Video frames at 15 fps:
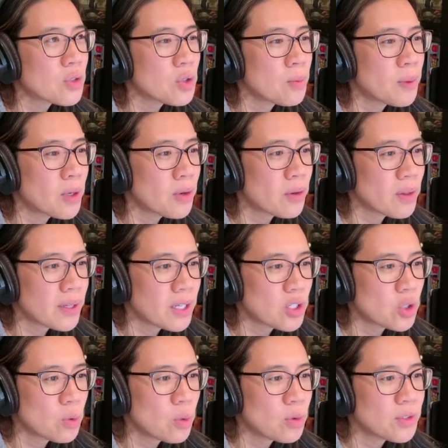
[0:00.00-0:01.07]
superiorly
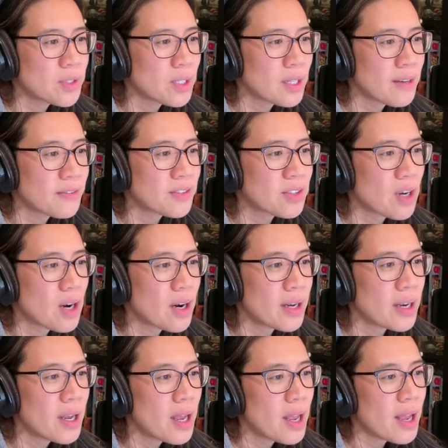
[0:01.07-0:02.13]
towards the left
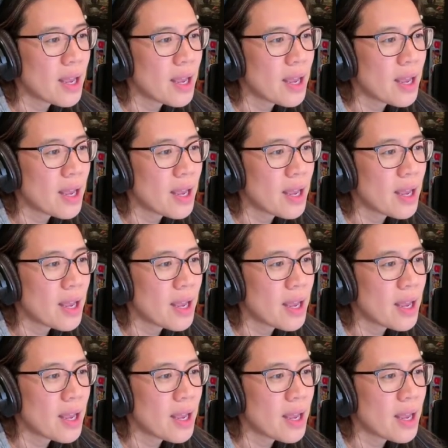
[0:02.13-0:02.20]
side